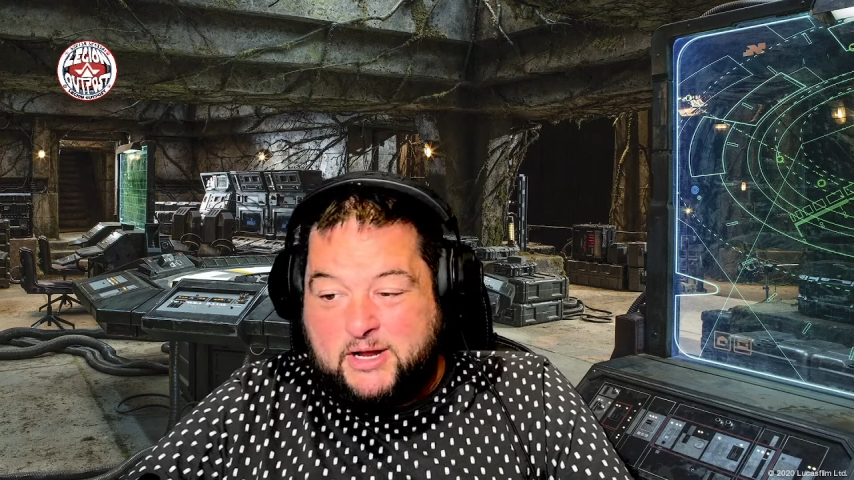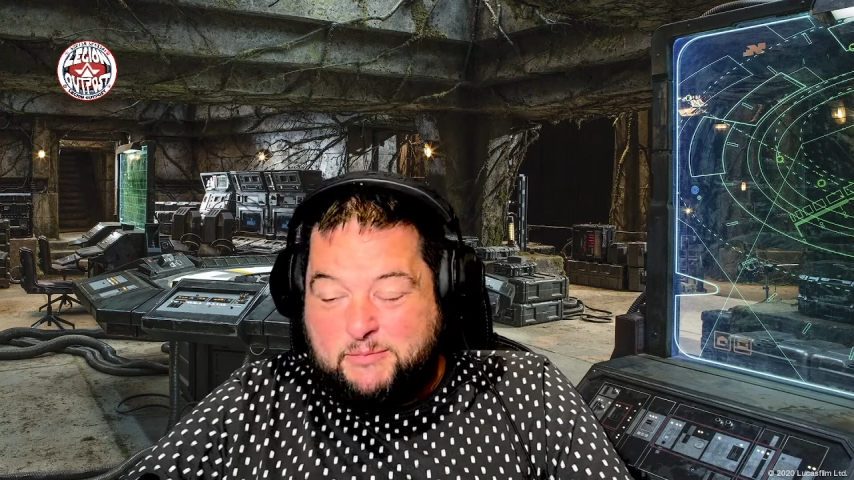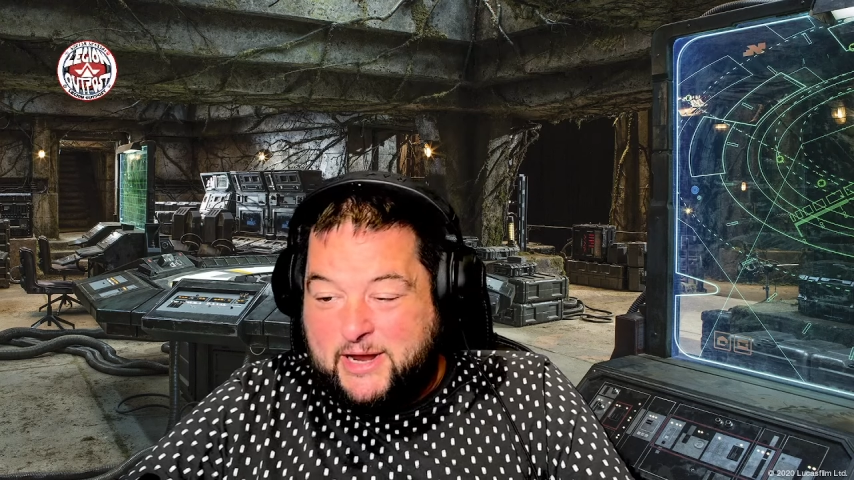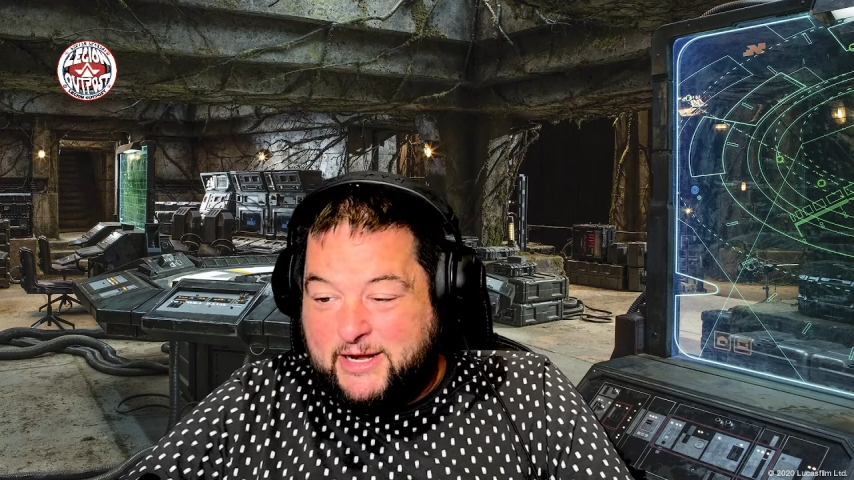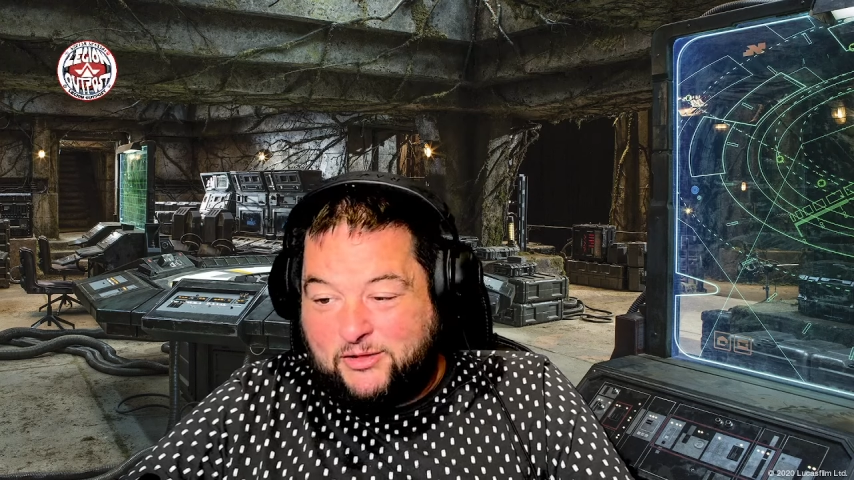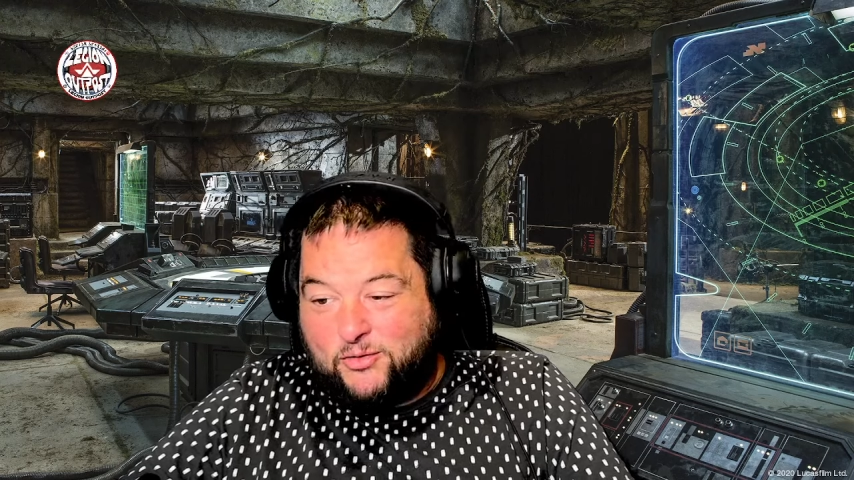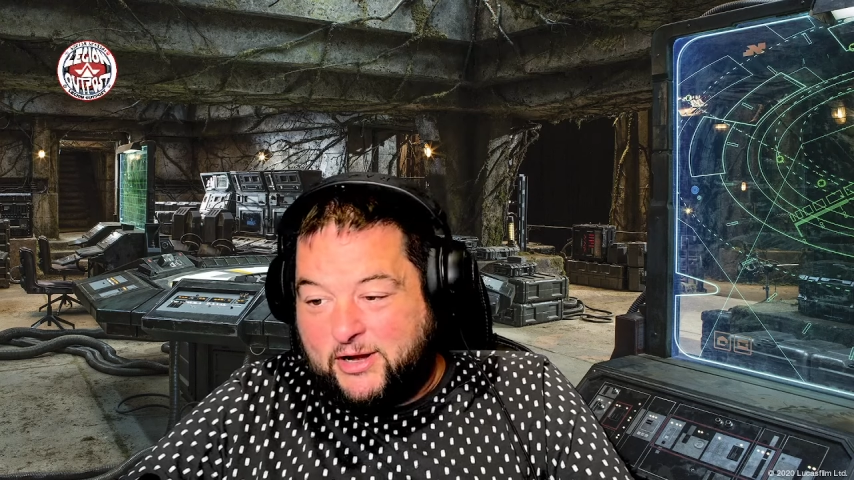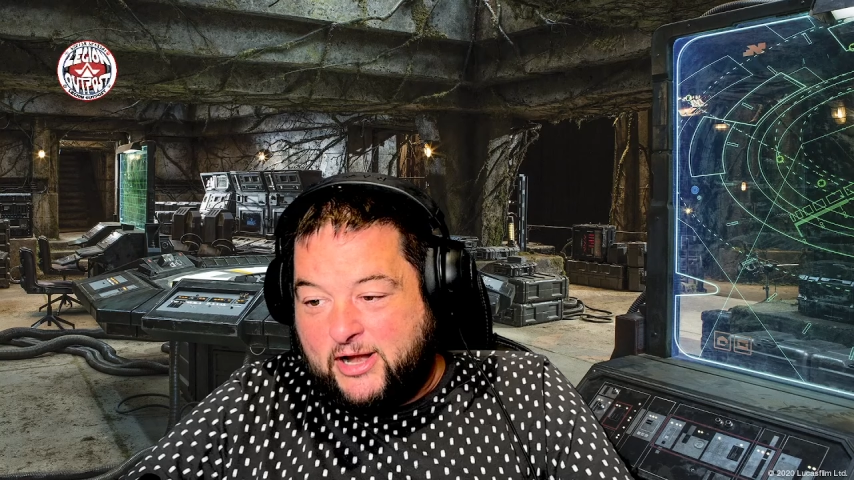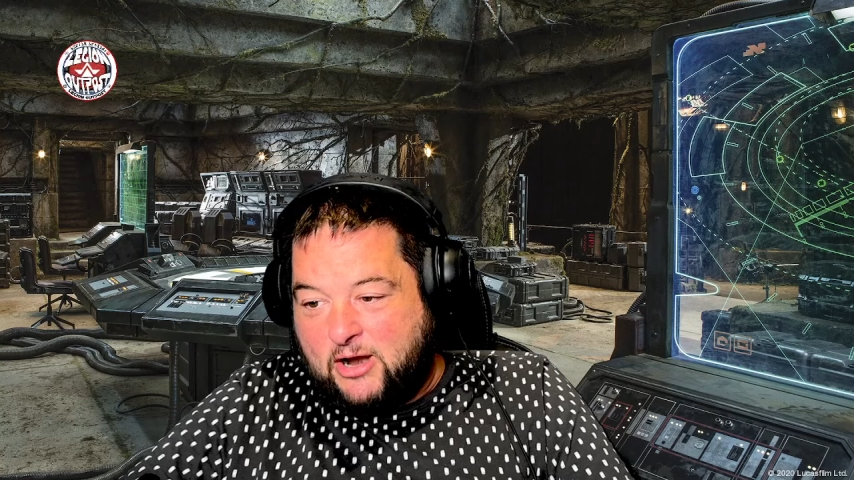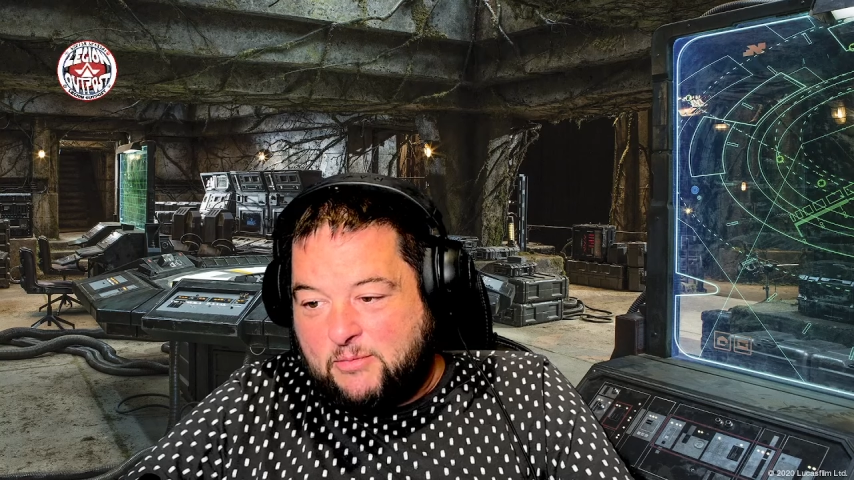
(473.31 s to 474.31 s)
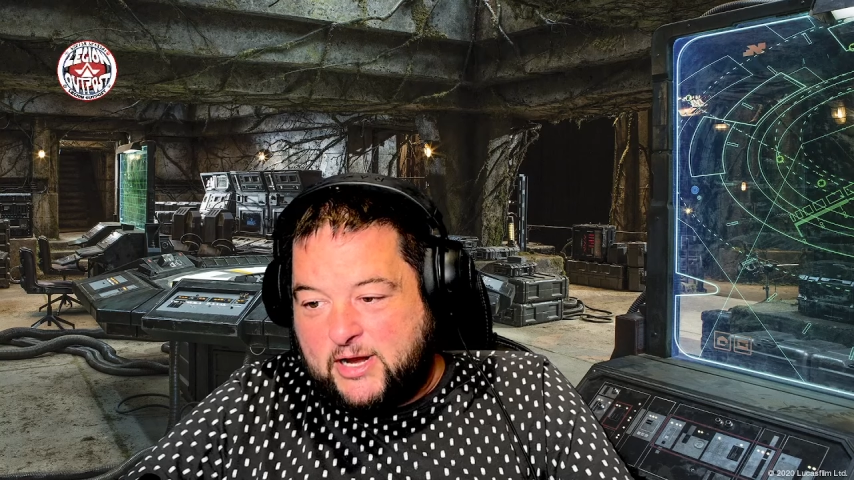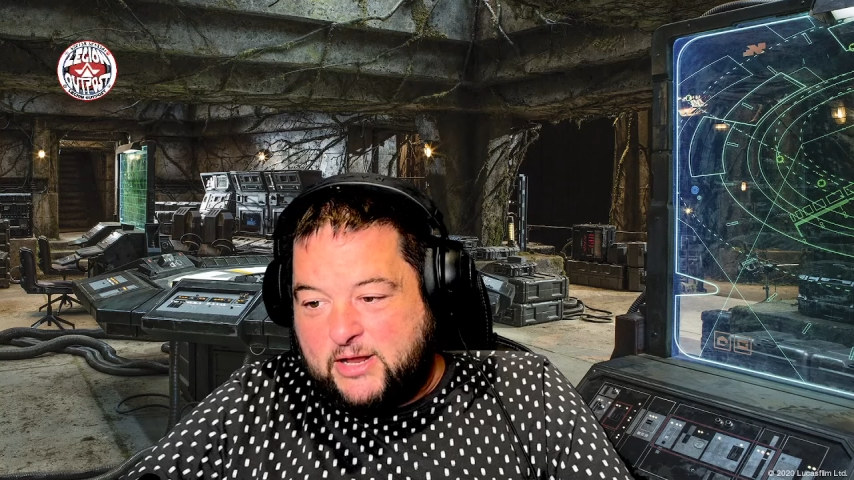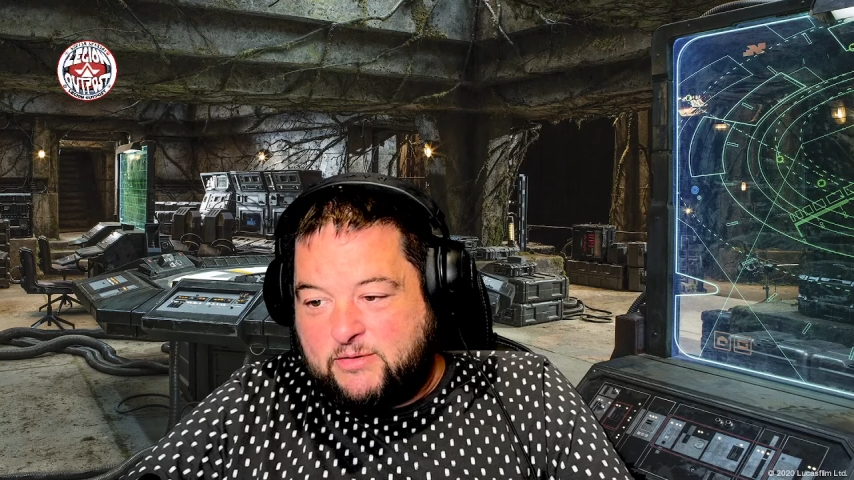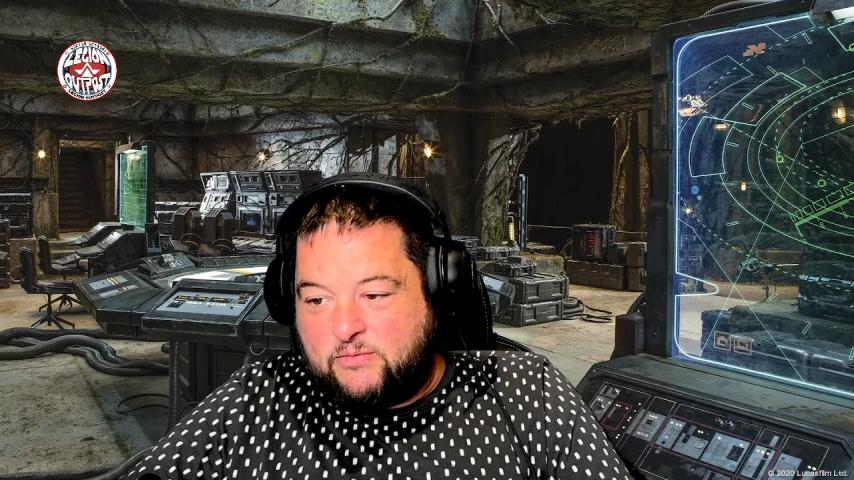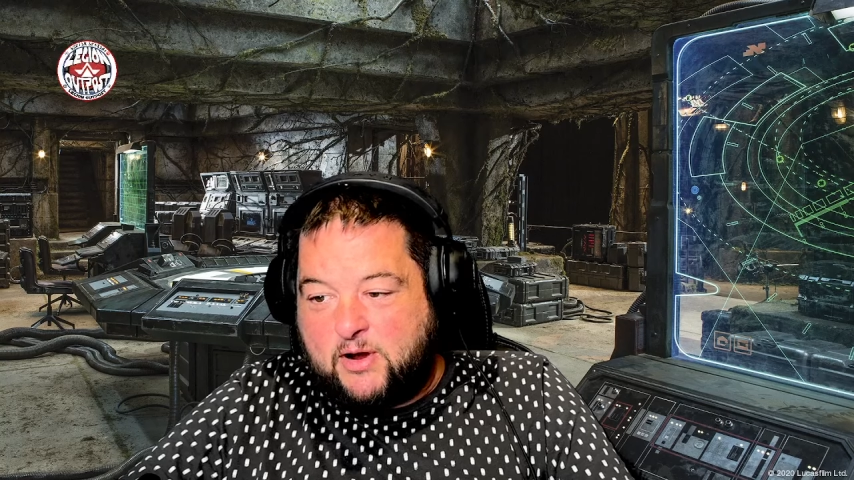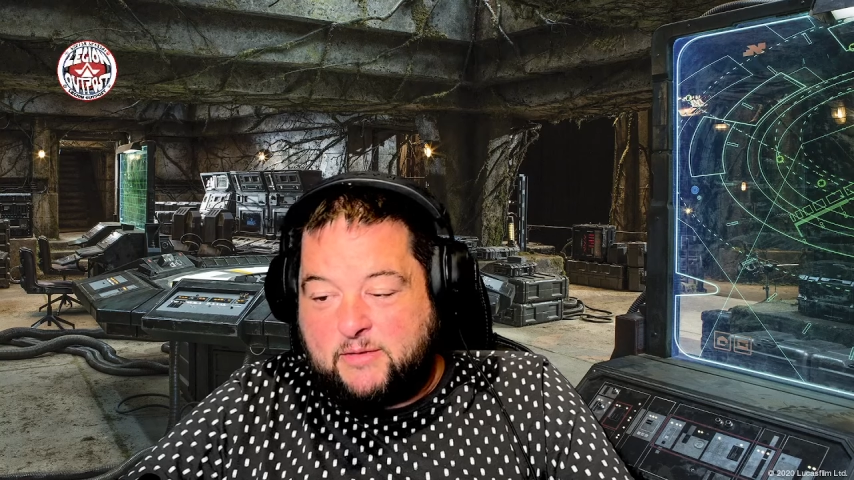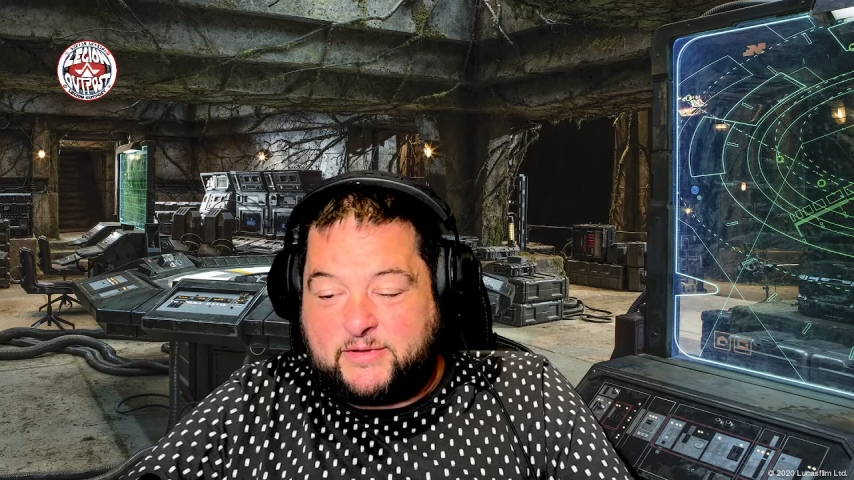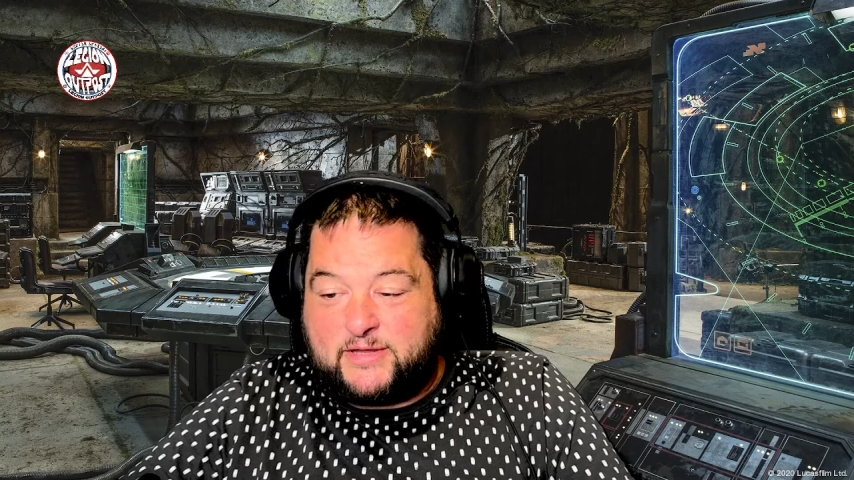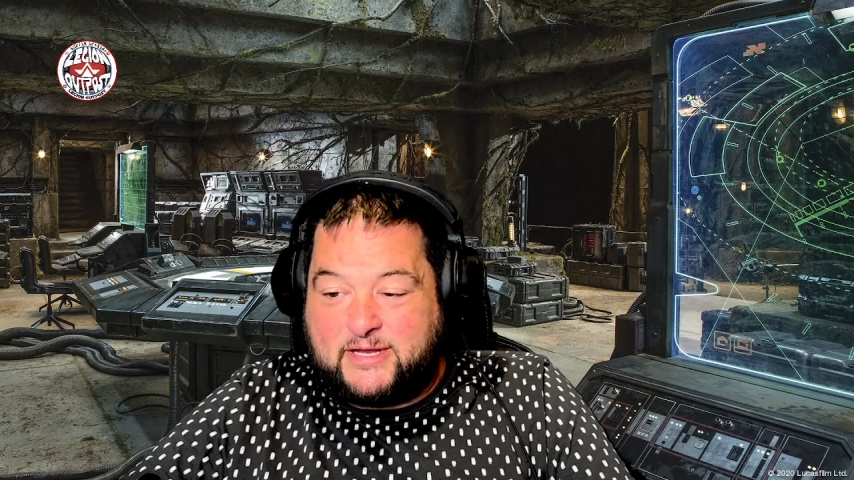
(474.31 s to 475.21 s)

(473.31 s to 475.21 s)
Mandalorian armor, he would want,